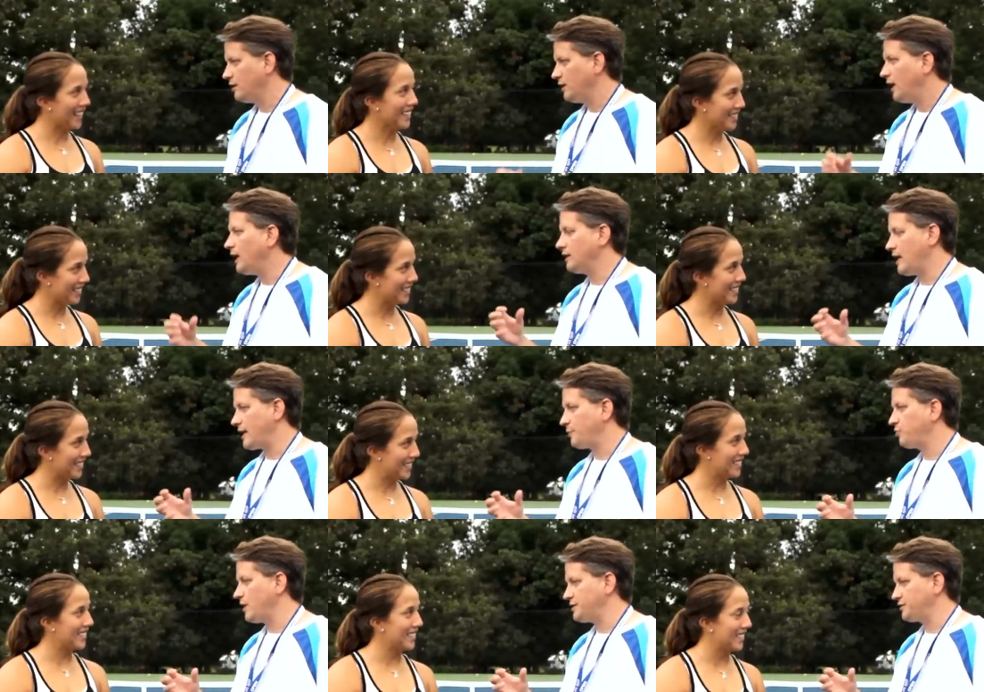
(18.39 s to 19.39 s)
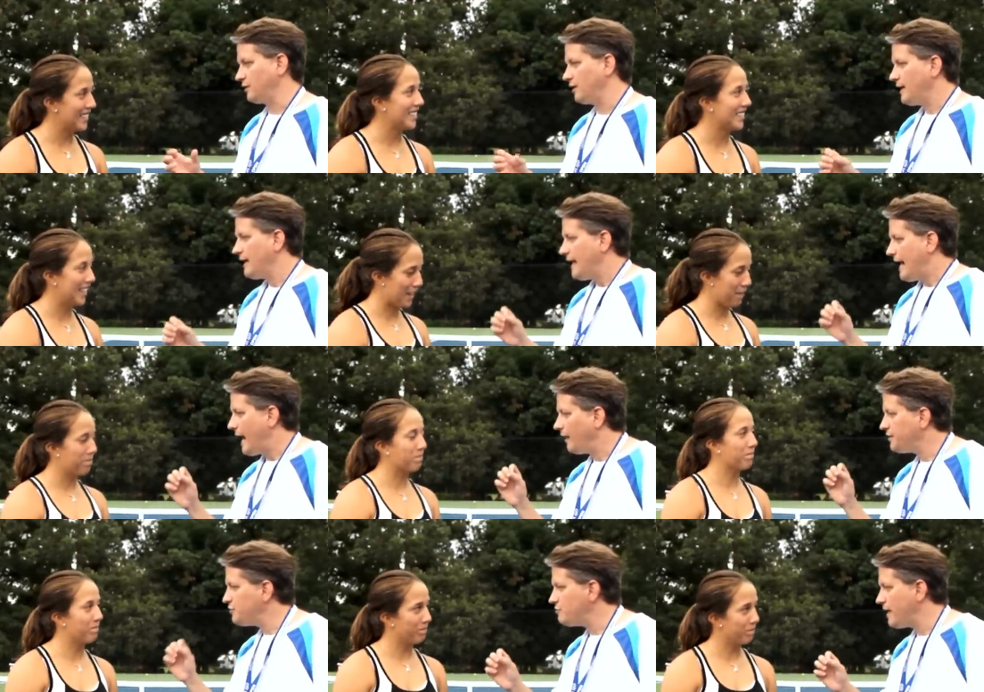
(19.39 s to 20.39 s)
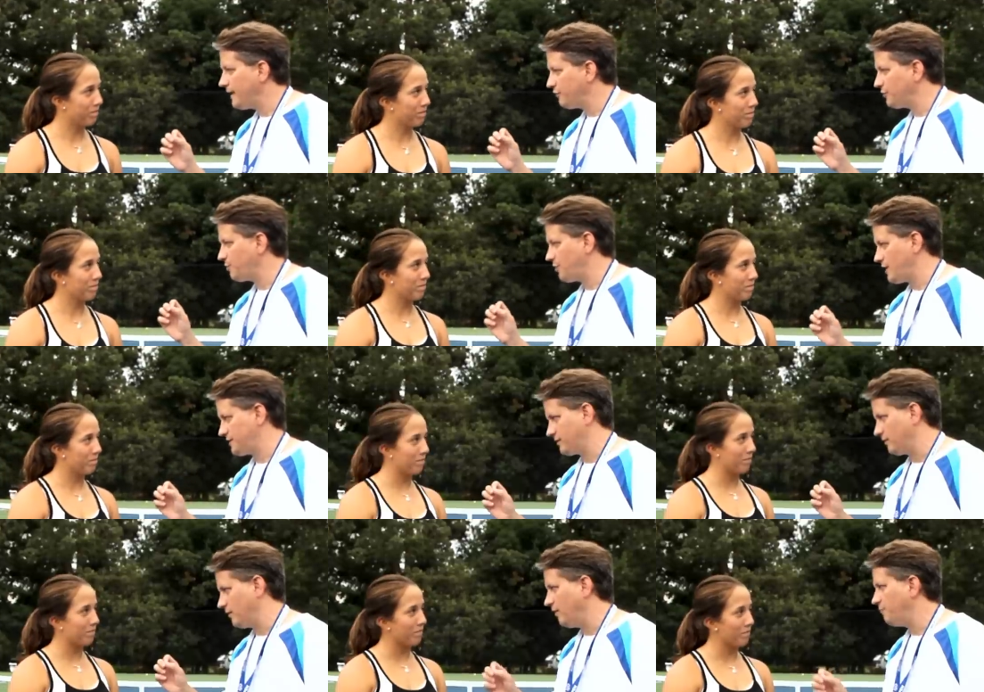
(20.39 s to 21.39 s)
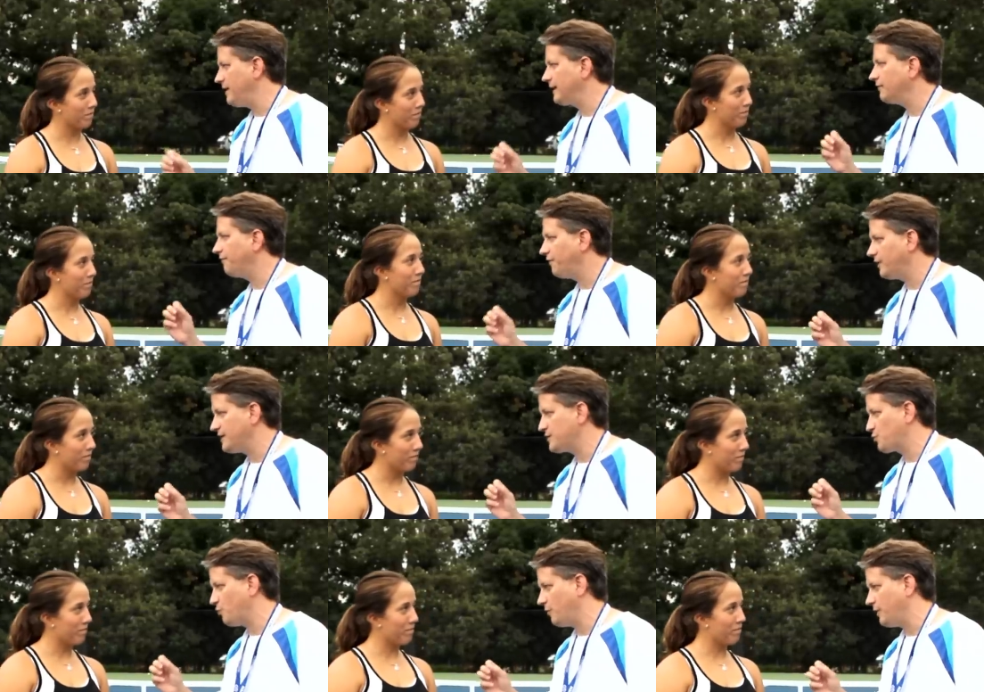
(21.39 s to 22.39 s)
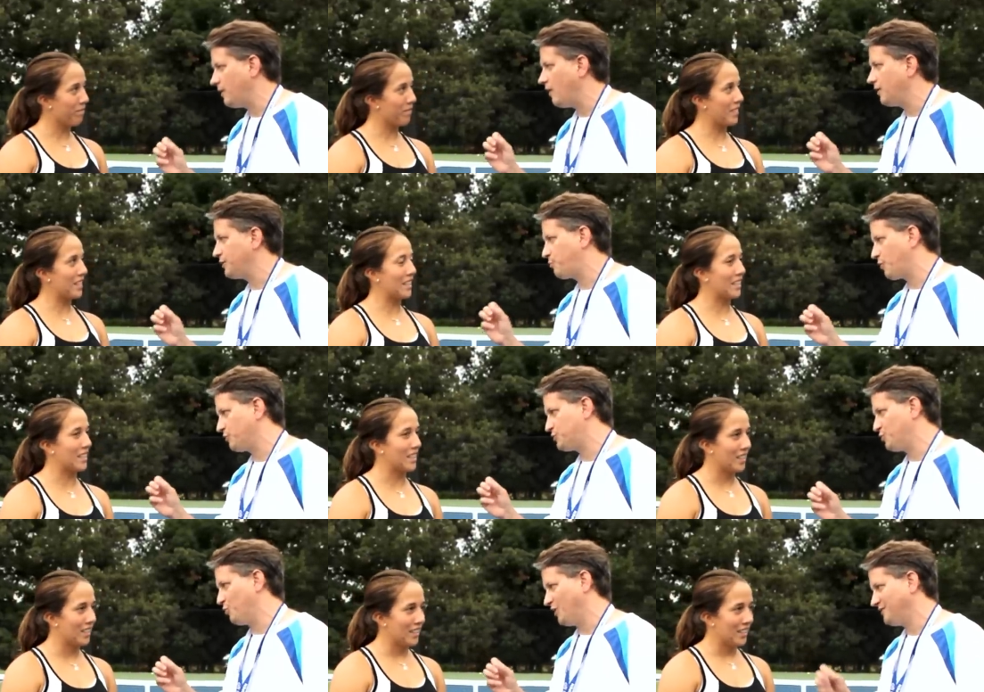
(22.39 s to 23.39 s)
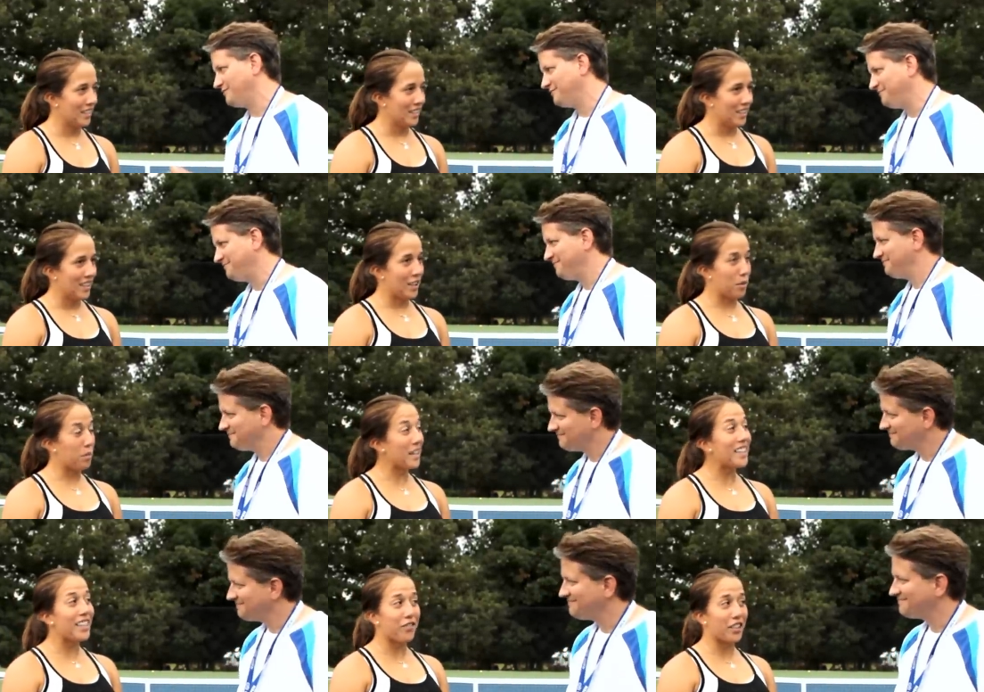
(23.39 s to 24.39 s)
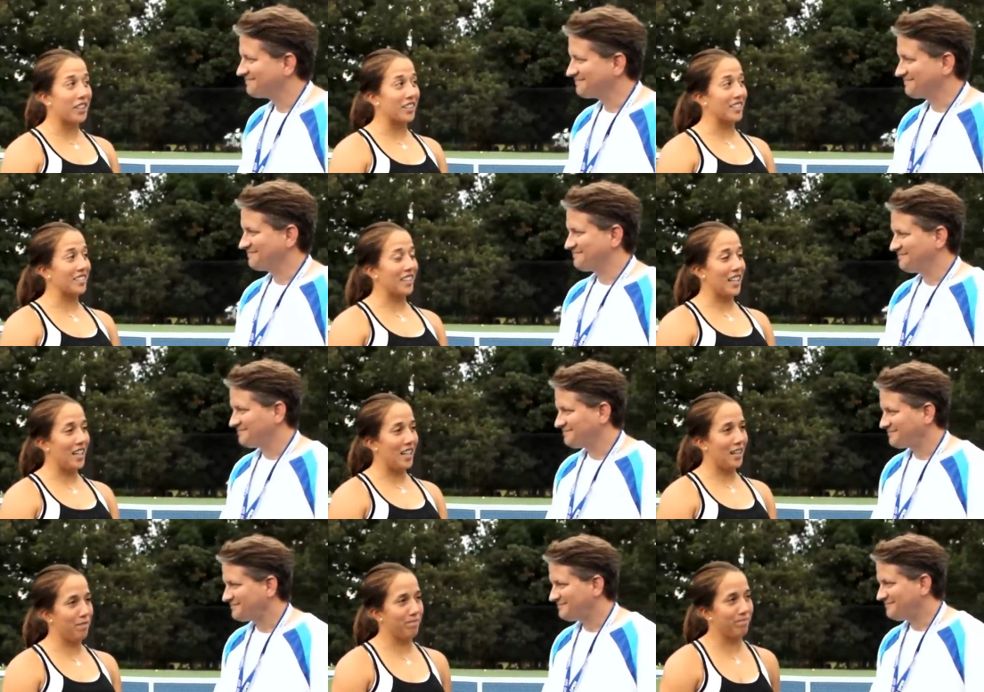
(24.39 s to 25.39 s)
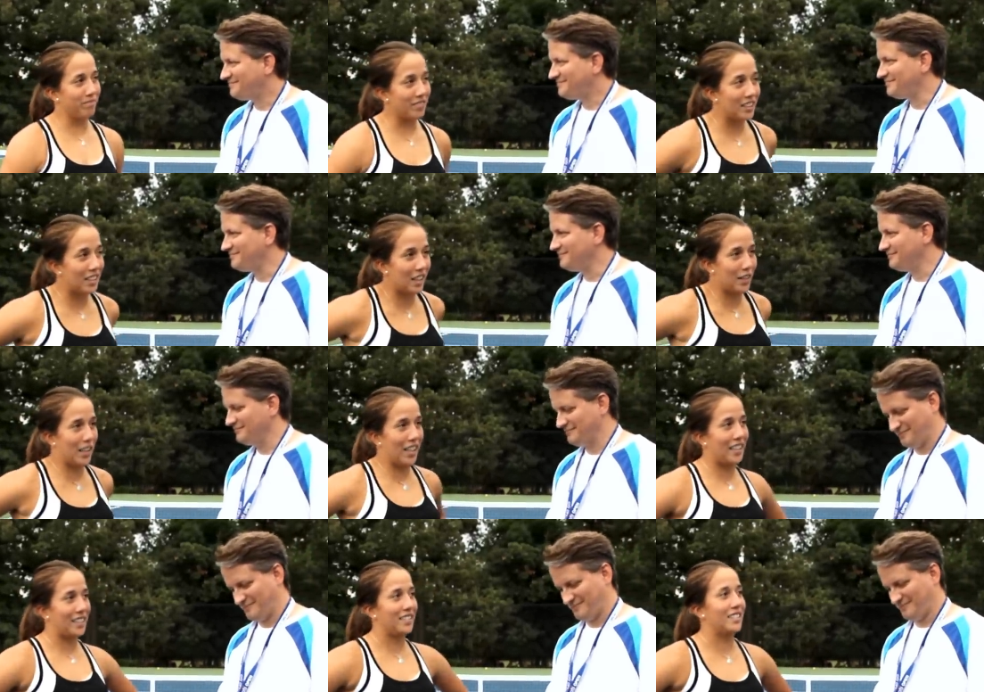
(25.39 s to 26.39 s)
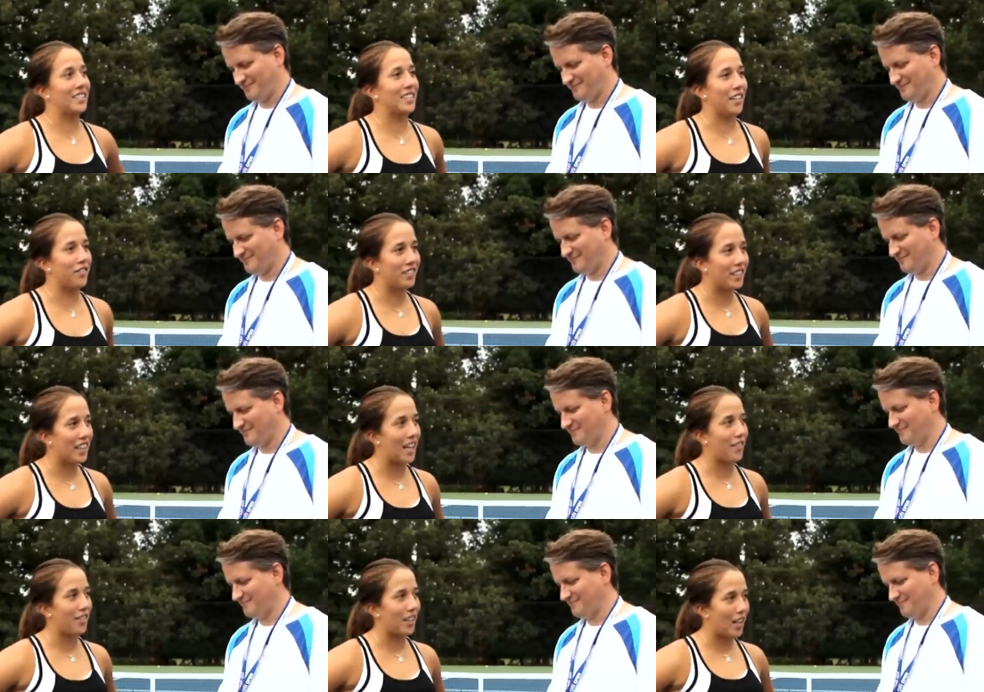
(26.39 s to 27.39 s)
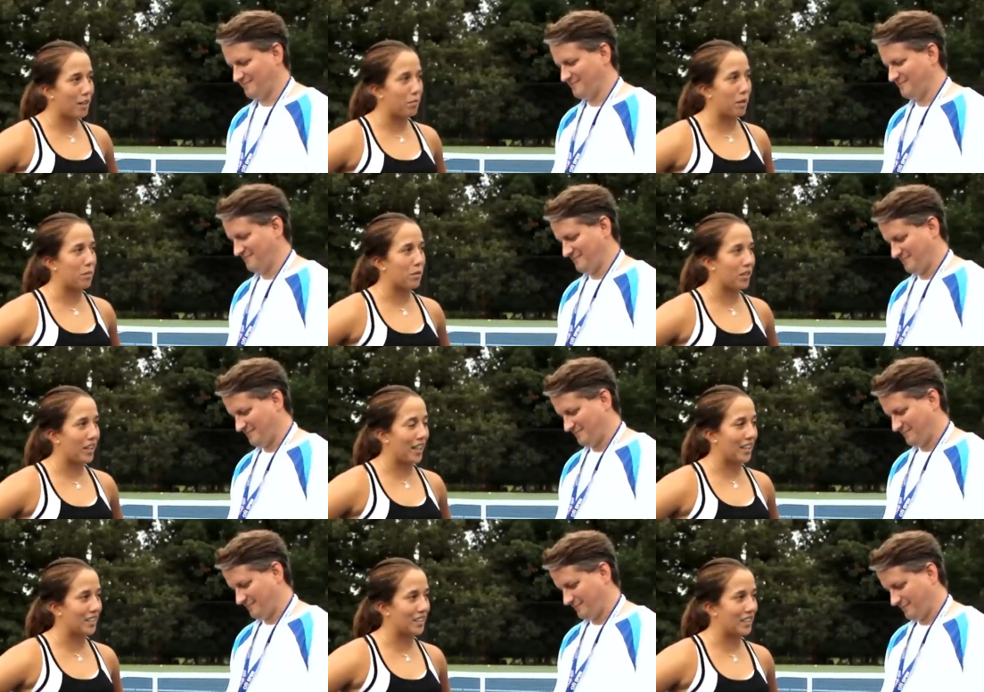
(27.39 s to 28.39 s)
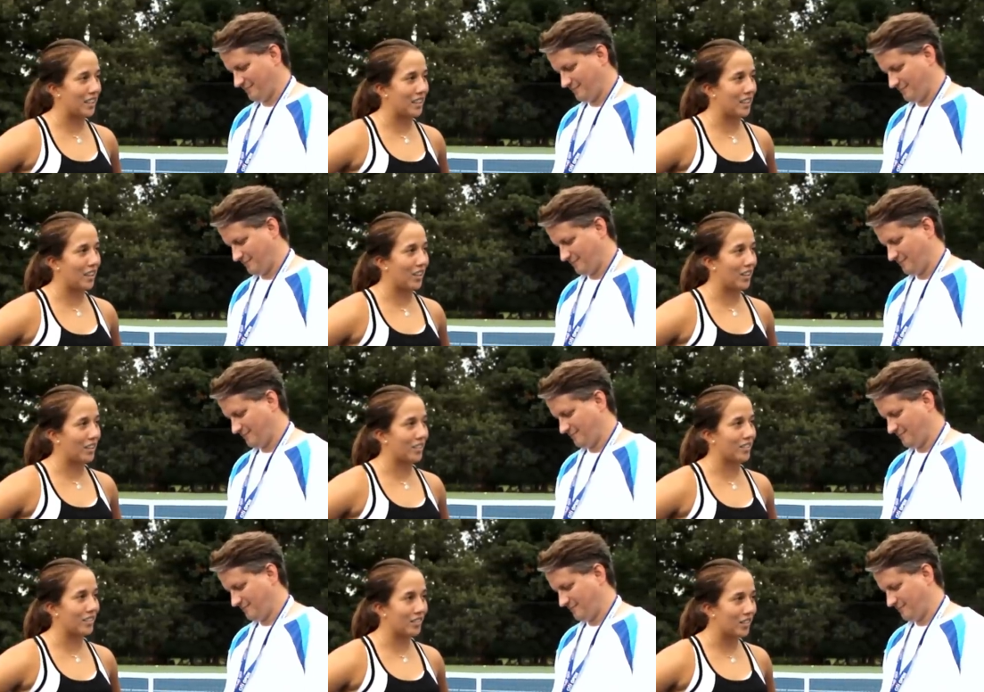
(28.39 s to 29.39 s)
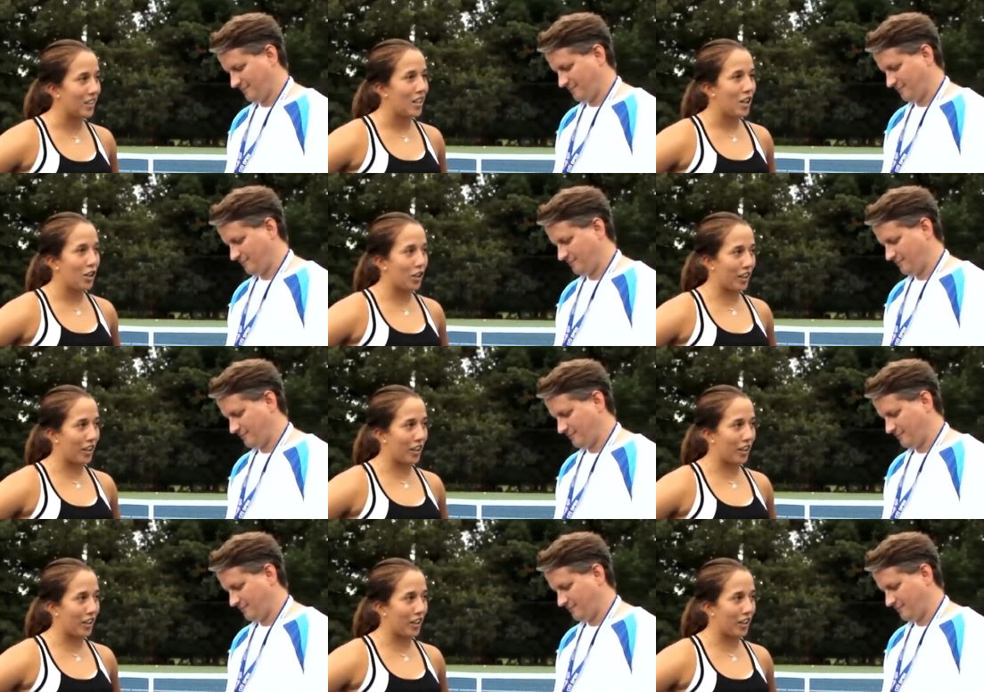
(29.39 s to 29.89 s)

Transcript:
Speaker 1: yeah. a lot of pressure. Yeah. How do you handle the pressure of being the funniest woman on the pro tour? It's
Speaker 2: pretty difficult. Um, you know, I definitely have a lot of people that uh, are